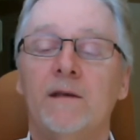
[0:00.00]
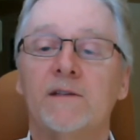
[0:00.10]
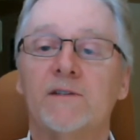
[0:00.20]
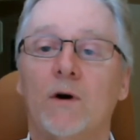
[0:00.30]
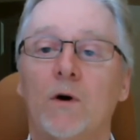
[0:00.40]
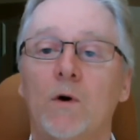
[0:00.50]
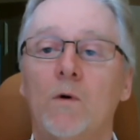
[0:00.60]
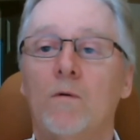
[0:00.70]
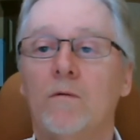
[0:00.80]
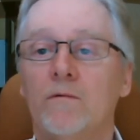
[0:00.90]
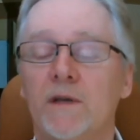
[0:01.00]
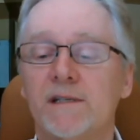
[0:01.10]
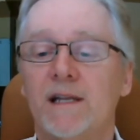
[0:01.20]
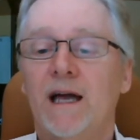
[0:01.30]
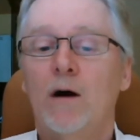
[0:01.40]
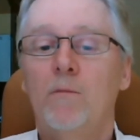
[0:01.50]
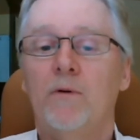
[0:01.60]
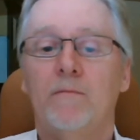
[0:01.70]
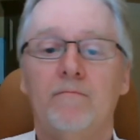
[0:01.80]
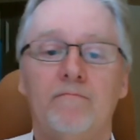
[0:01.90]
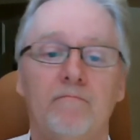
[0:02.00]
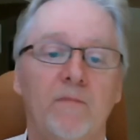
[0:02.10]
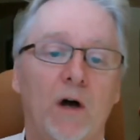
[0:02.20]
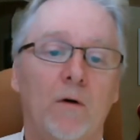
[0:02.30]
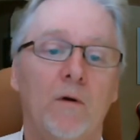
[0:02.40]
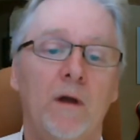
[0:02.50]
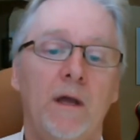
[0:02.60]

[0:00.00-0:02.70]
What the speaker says: So, does it help? No.